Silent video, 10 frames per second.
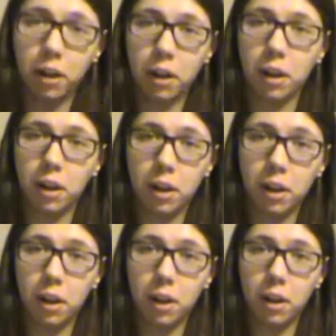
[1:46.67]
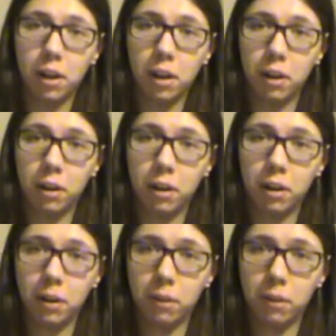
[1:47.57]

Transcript: No one is speaking in this clip.